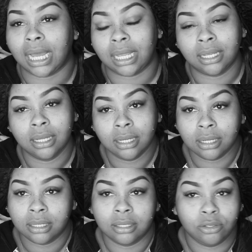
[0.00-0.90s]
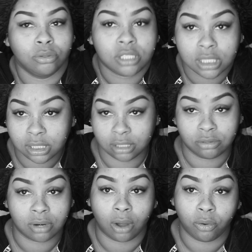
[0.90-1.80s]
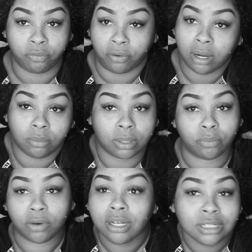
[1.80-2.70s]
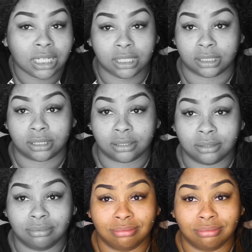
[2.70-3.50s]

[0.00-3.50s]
Like, you should, you know, fuck with a real nigga.